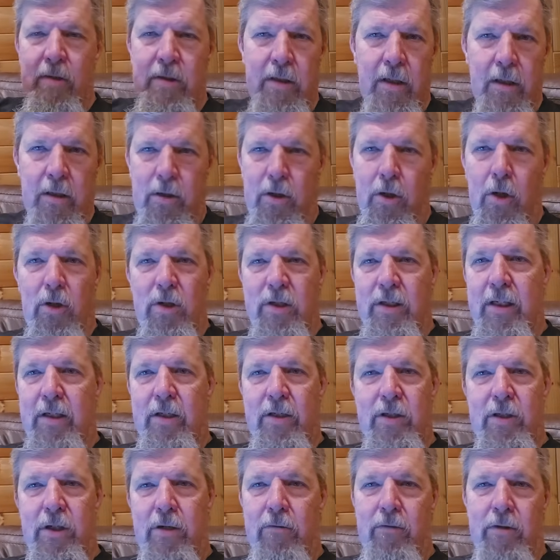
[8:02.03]
was a nursing
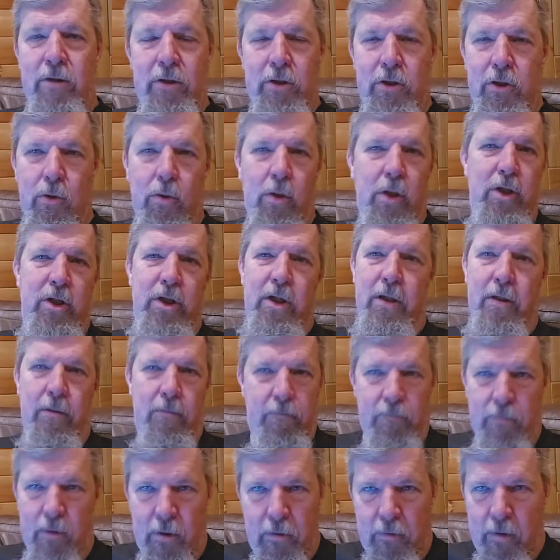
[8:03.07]
student in Georgia.
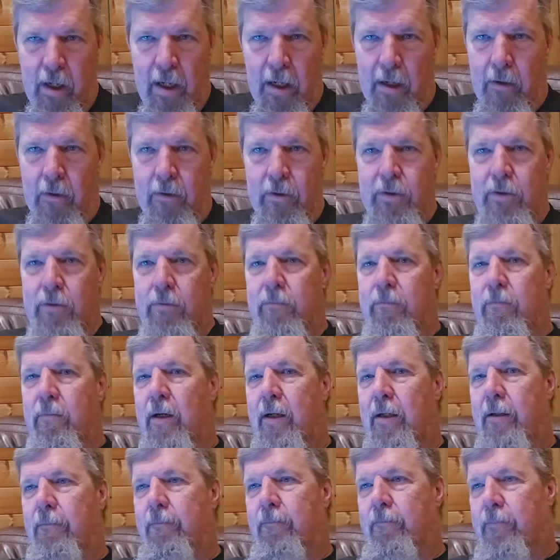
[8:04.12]
Who cares,
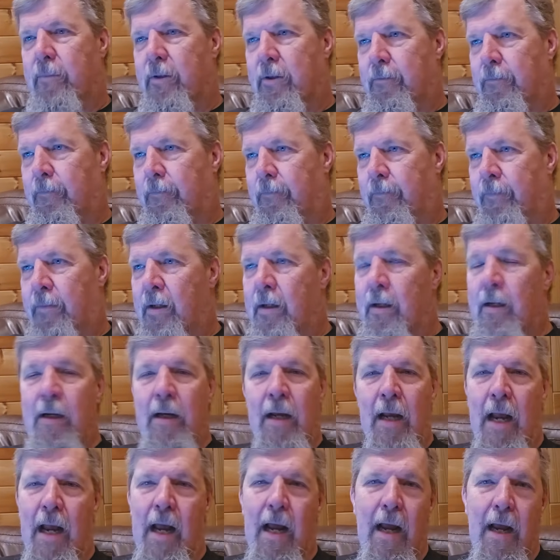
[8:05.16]
right?
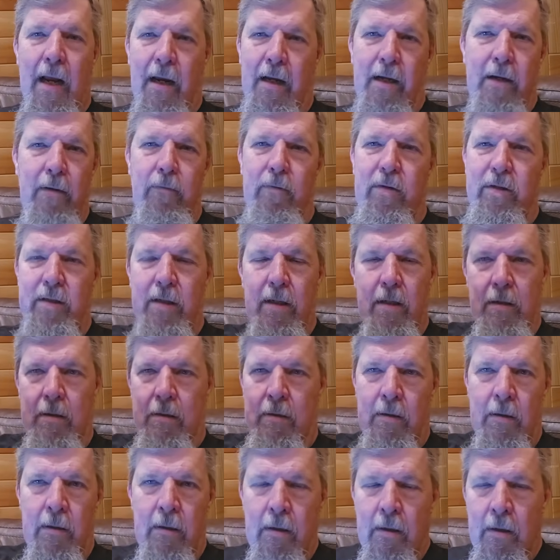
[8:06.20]
Ah, it was a
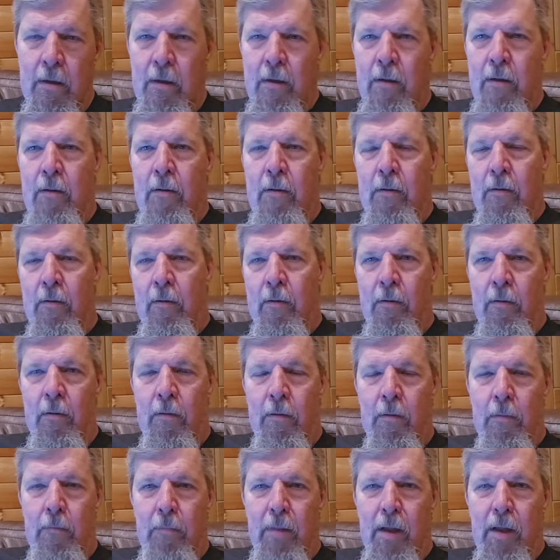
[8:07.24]

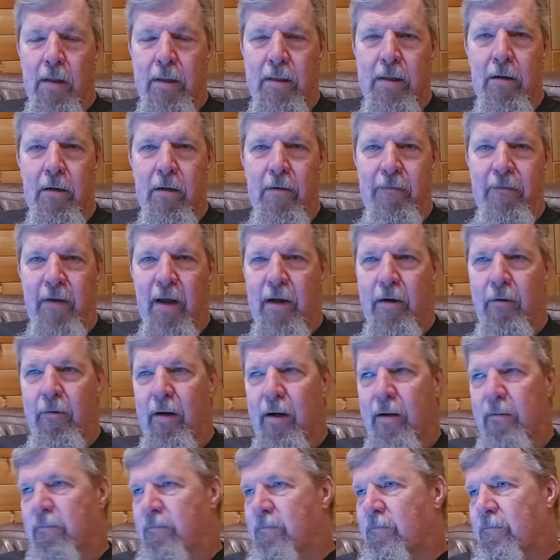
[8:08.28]
military
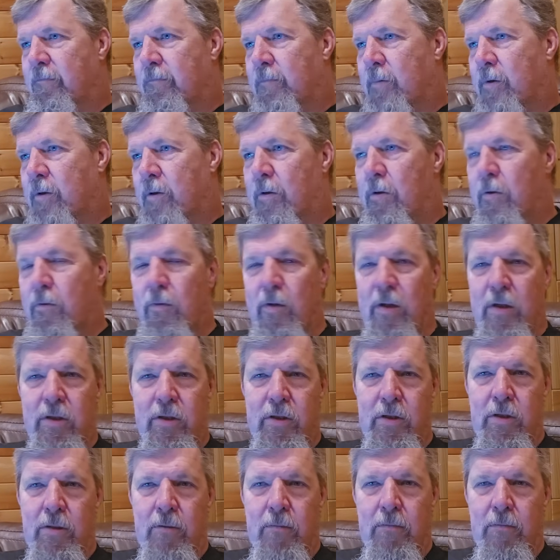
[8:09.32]
veteran who
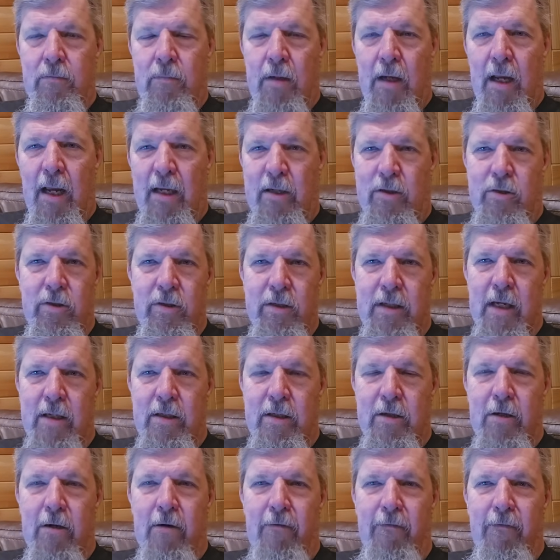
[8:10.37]
was
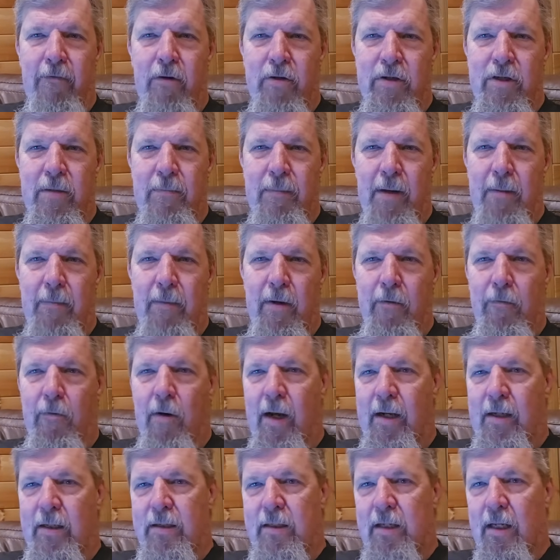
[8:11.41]
exercising her First Amendment
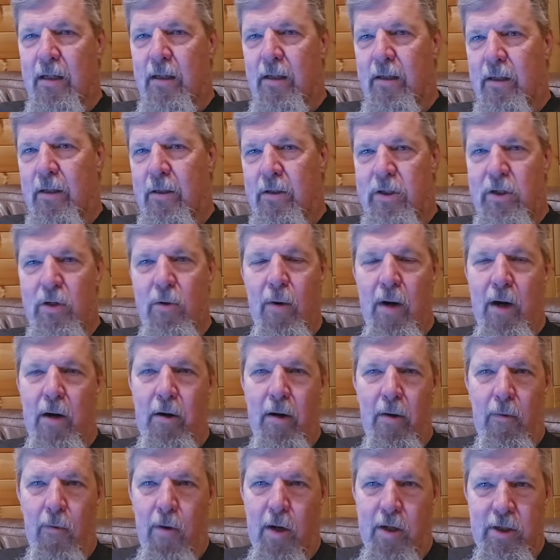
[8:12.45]
rights on the
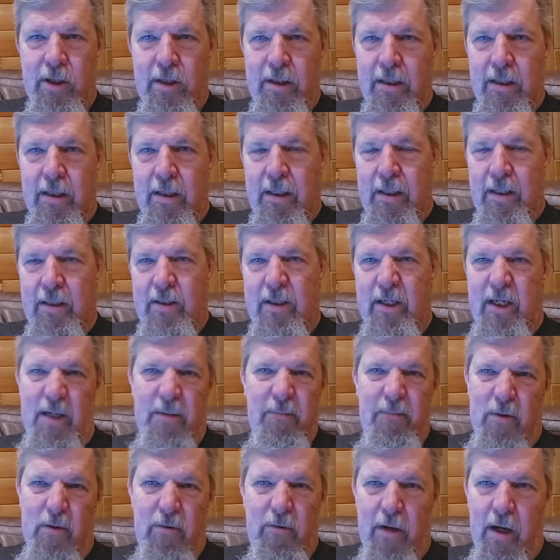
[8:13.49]
square at Washington, D.C.
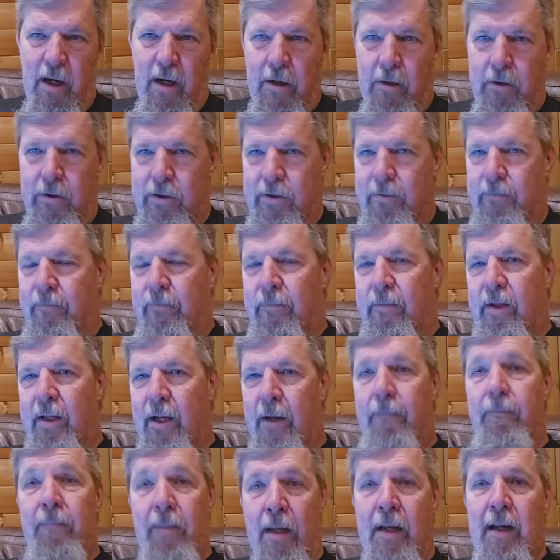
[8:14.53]
Who cares?
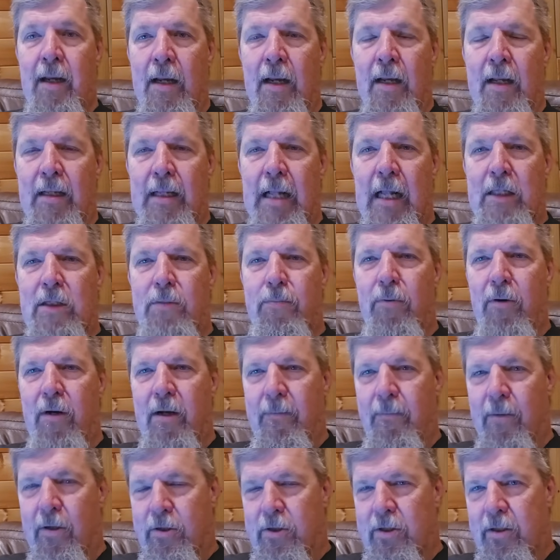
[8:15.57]
Okay. That's pretty
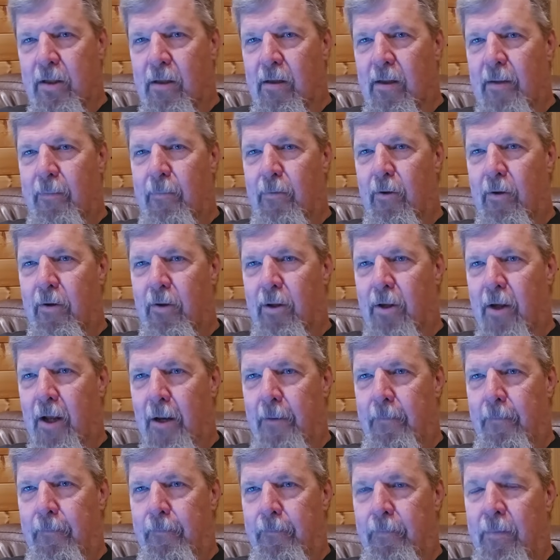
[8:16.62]
much the liberal thought.